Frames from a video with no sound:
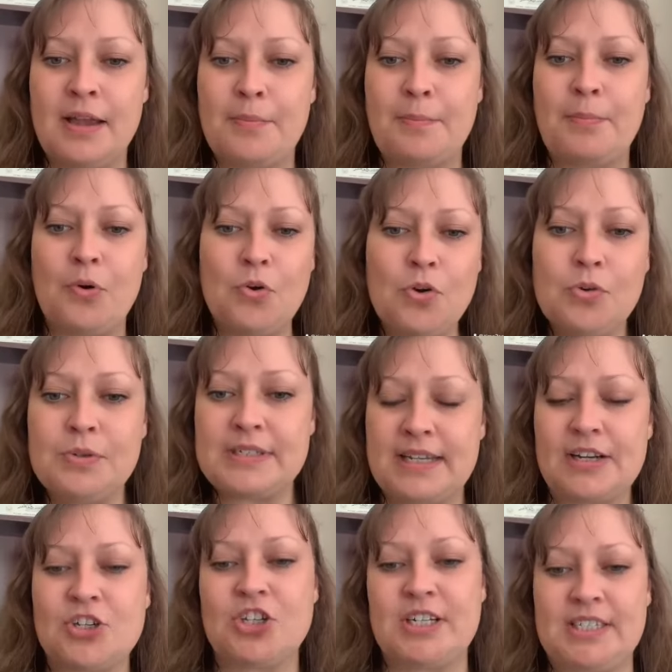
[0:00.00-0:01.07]
Paul is
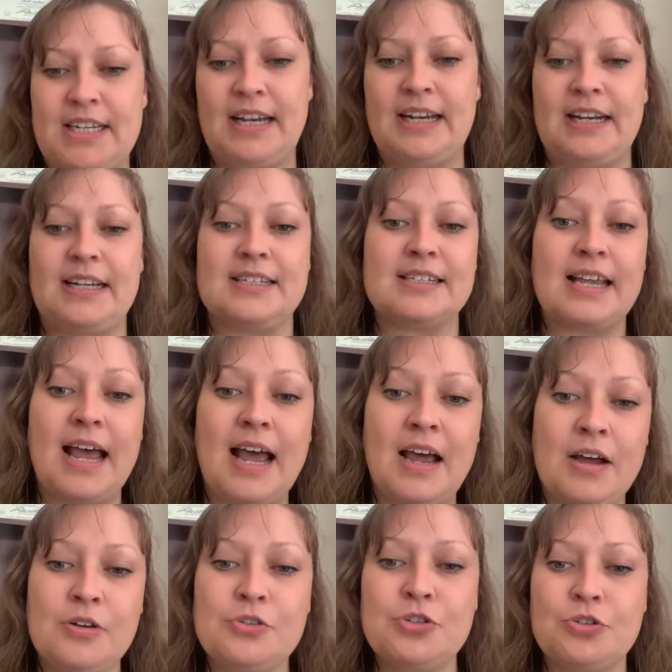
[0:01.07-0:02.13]
actually telling us
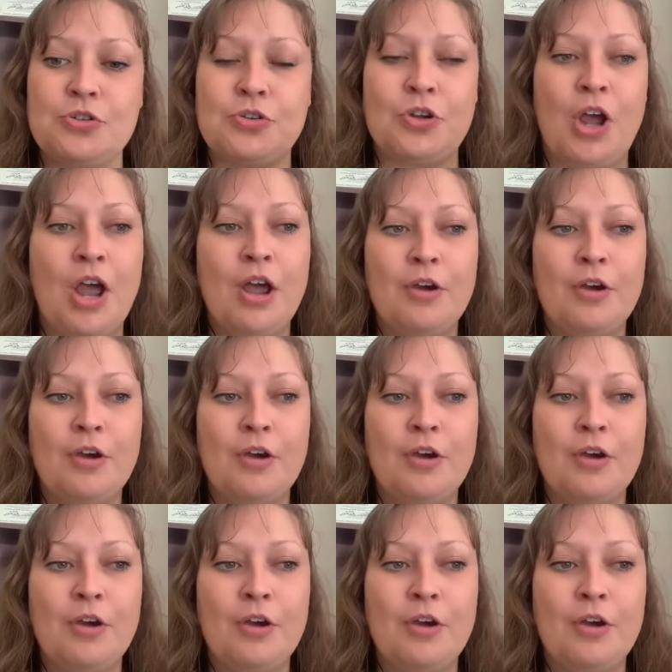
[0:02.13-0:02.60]
how to